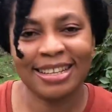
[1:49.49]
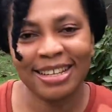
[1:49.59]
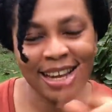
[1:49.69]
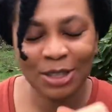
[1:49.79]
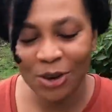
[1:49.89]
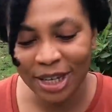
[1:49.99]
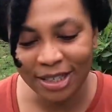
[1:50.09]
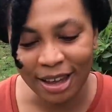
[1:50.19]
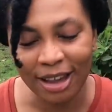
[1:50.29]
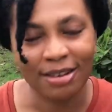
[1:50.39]
Let's call
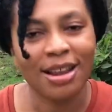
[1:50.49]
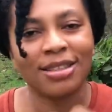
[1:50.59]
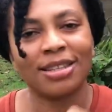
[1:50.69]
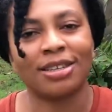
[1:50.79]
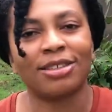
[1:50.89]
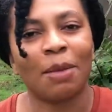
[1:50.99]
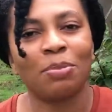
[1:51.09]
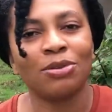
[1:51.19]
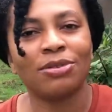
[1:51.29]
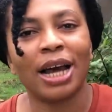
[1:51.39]
it again,
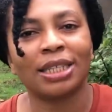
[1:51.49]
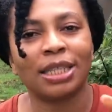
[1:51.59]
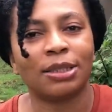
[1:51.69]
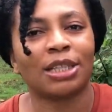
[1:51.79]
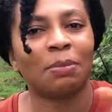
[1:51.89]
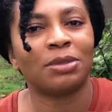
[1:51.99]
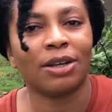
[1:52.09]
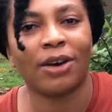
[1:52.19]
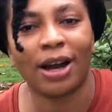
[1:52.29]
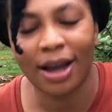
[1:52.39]
tetraplural
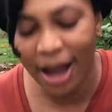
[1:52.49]
tetraptera.